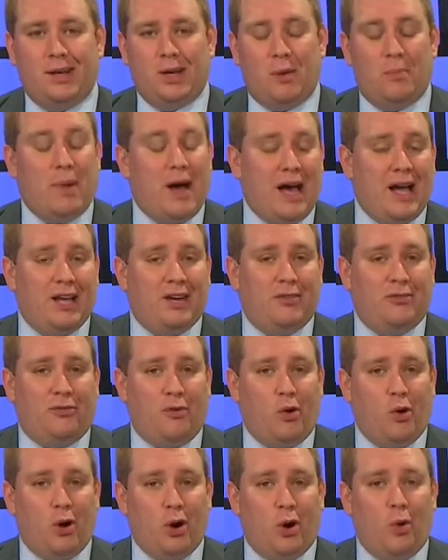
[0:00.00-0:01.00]
combined
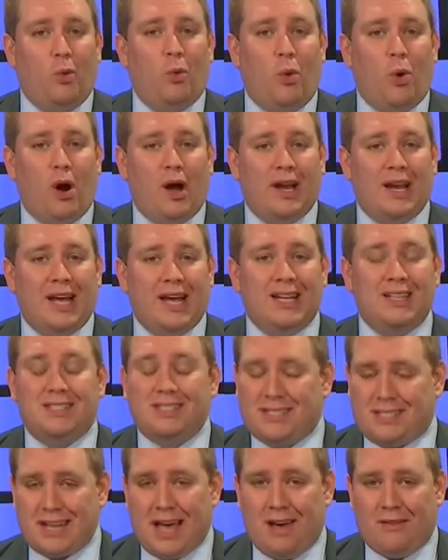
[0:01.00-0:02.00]
for one and
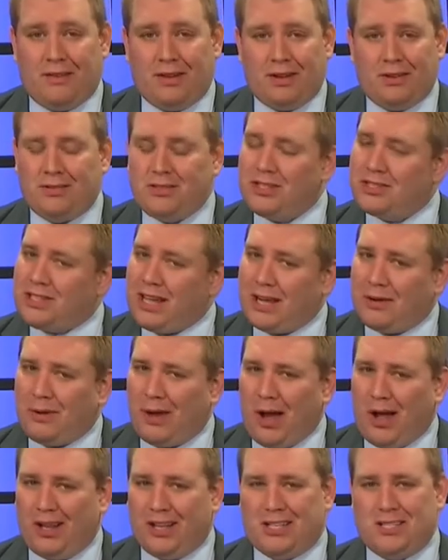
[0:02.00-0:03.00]
seven, just like we
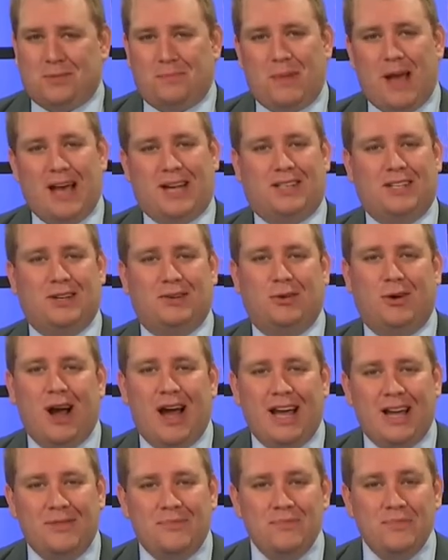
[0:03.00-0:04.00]
all expected,
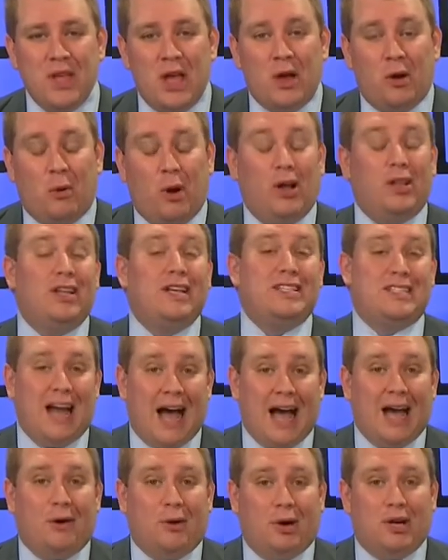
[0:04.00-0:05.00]
right? Well, at least
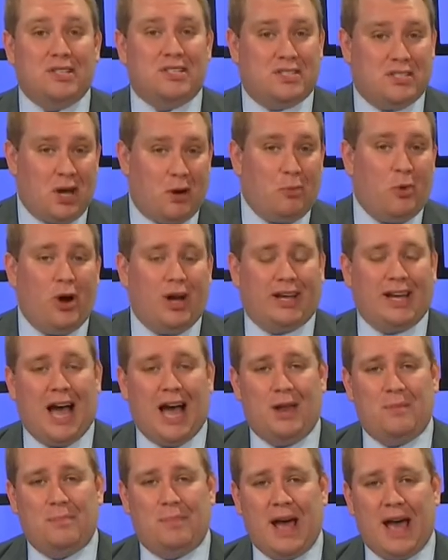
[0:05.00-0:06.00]
Iowa has somewhat
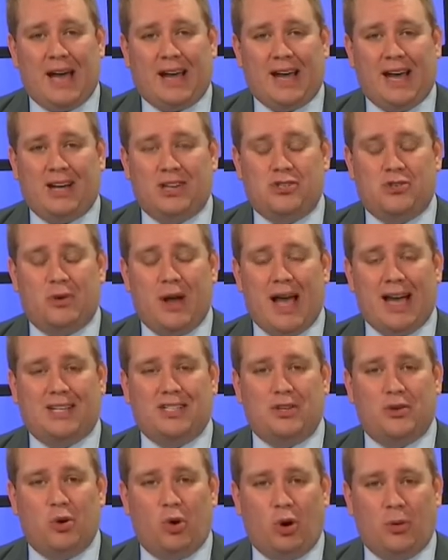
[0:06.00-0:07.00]
gotten back on track
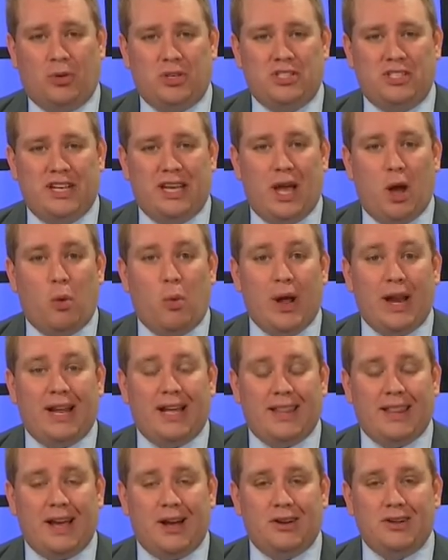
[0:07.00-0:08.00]
to normalcy,
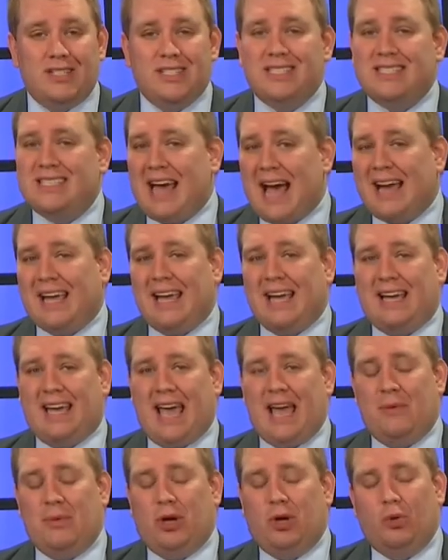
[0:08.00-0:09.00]
winning their second
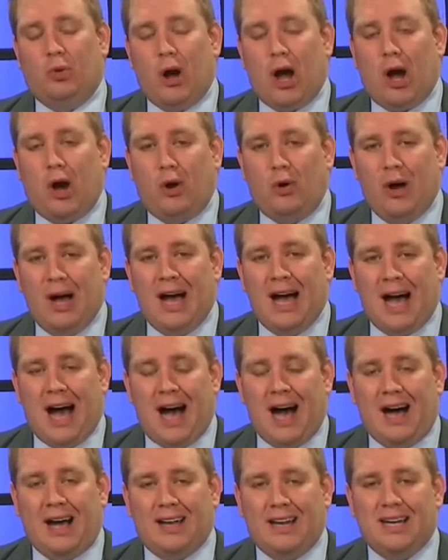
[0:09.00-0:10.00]
game in a row
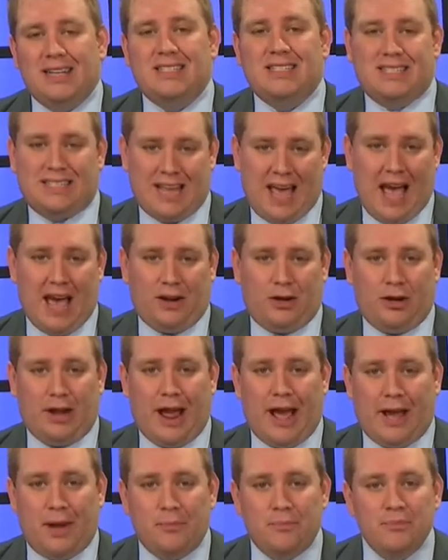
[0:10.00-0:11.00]
on
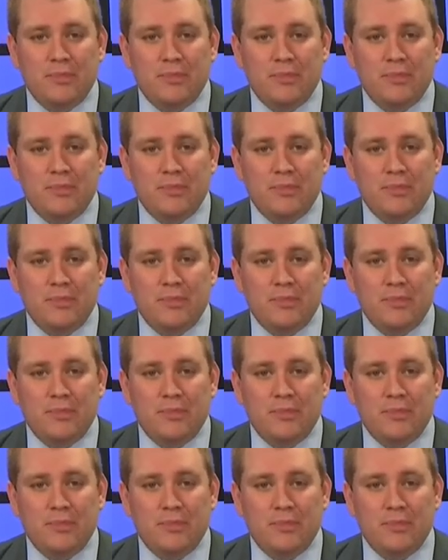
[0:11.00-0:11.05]
Saturday.